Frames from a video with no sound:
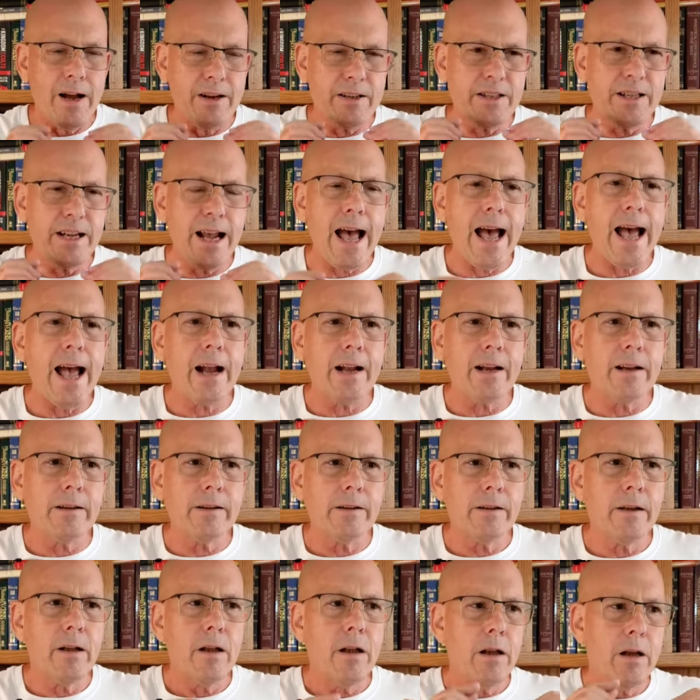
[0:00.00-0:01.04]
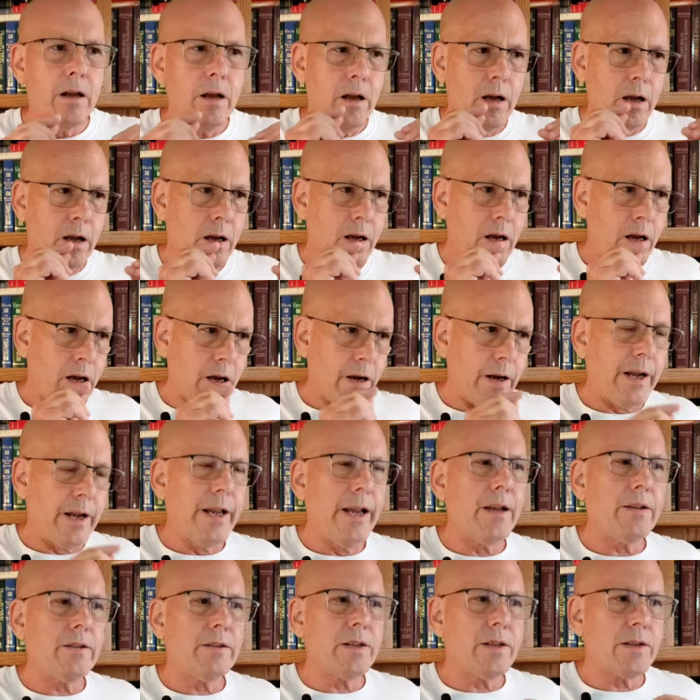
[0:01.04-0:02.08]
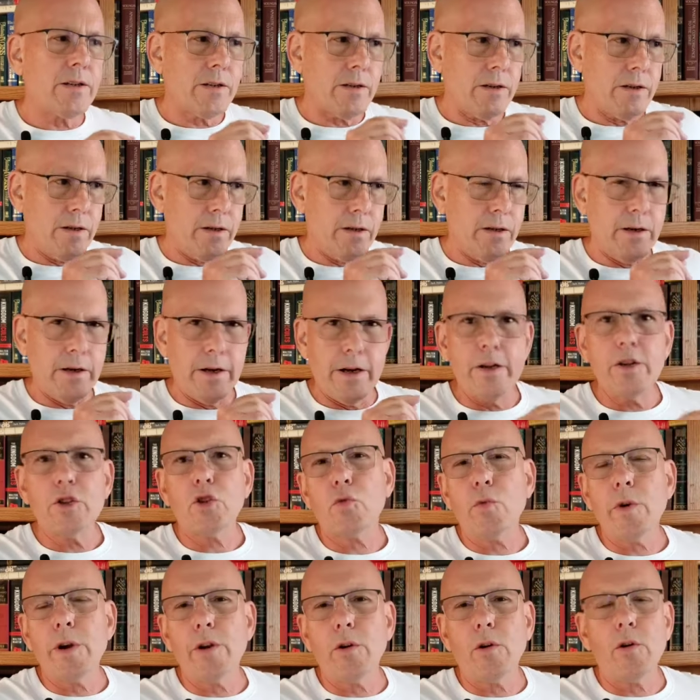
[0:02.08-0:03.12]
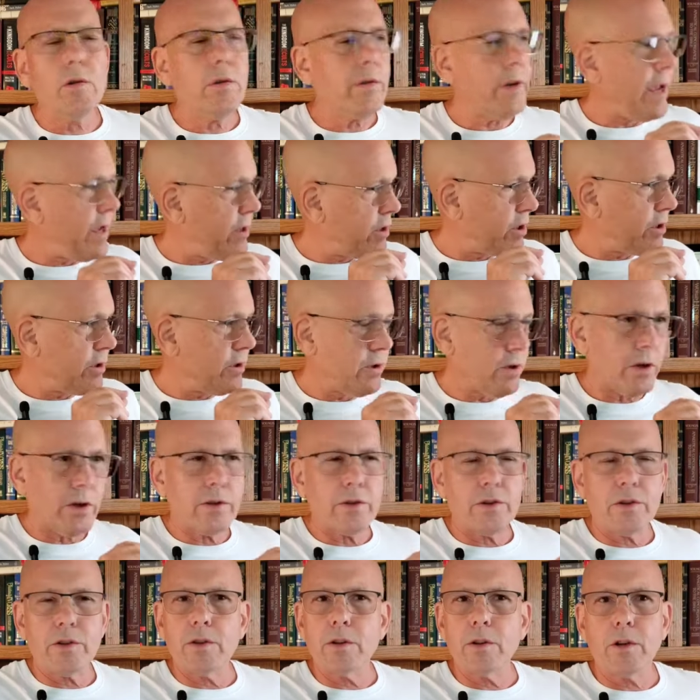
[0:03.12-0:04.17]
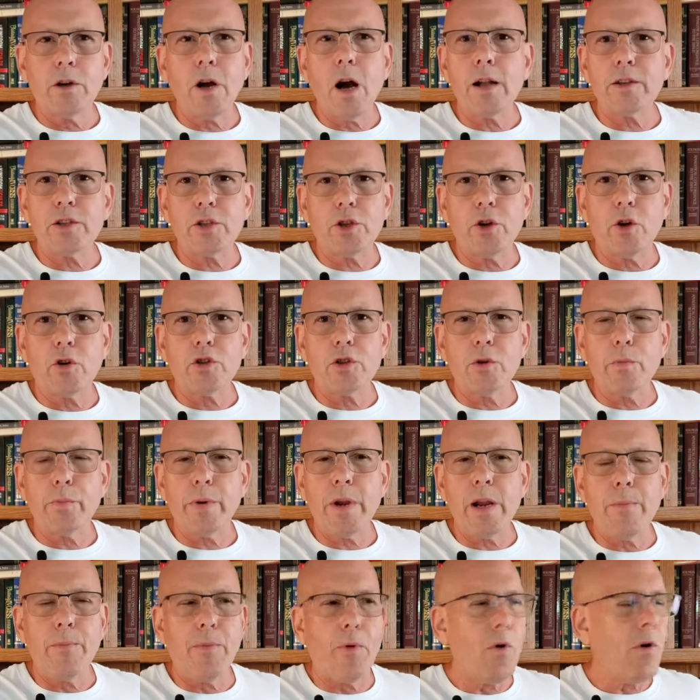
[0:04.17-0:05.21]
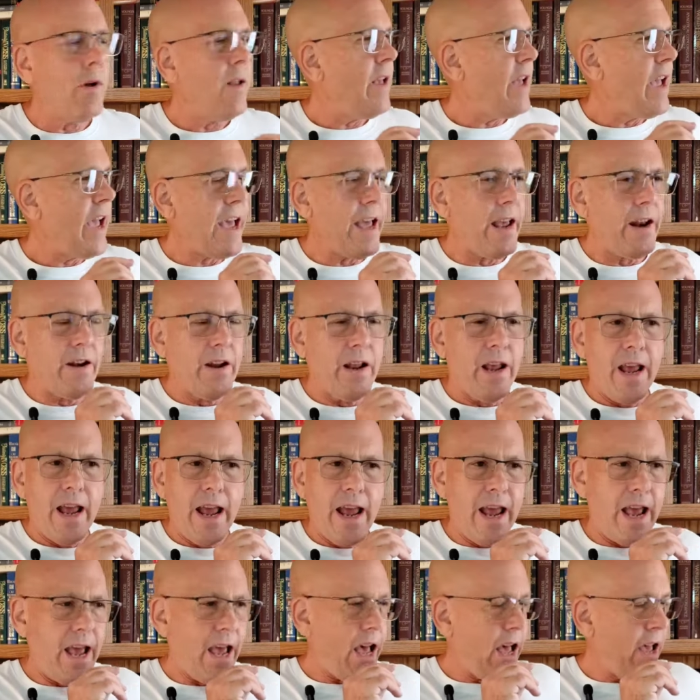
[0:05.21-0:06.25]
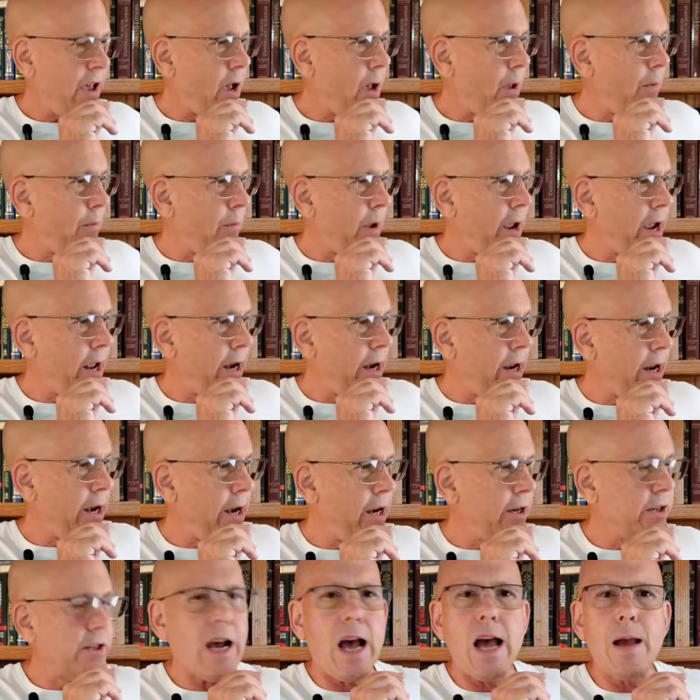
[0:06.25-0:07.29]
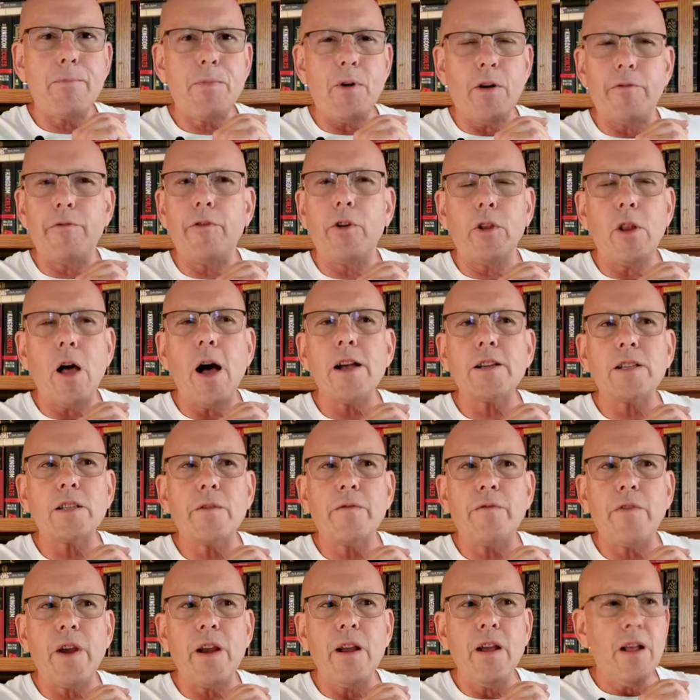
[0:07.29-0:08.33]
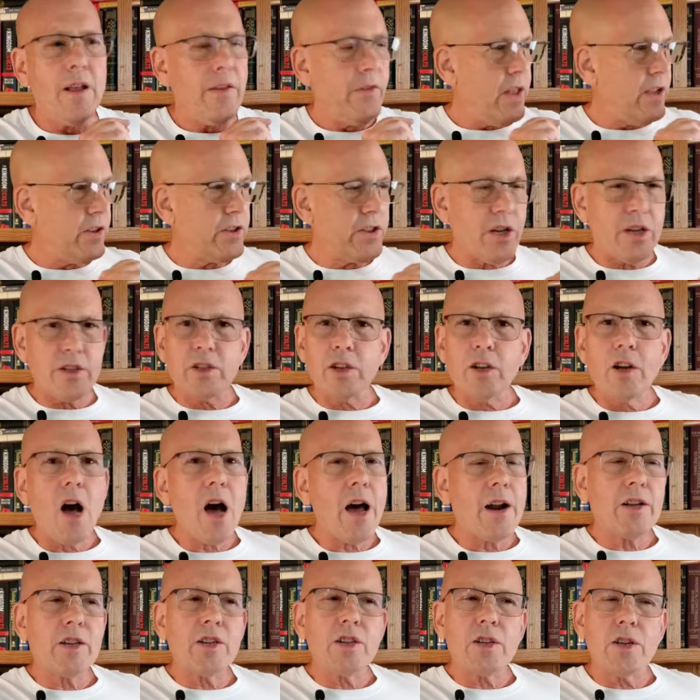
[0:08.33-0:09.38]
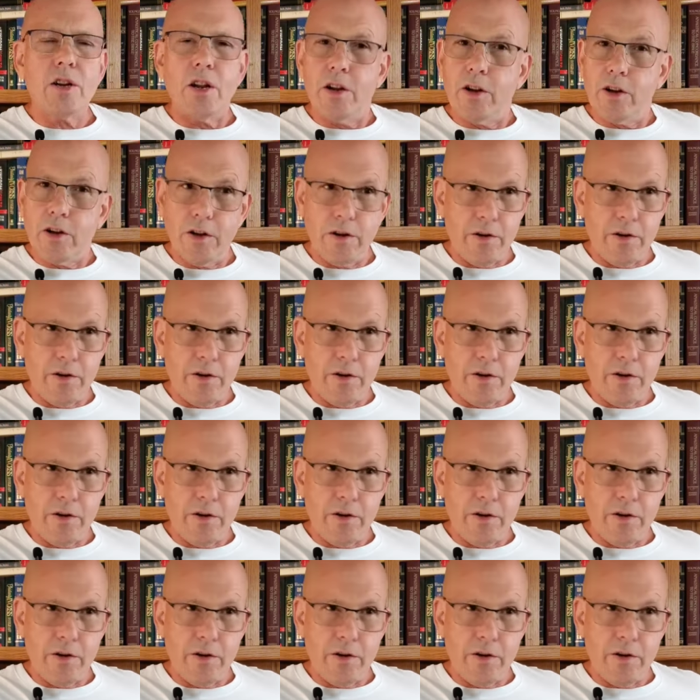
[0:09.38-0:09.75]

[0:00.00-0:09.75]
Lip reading: attack against Israel as God's chosen people and any type of philosophy that says God is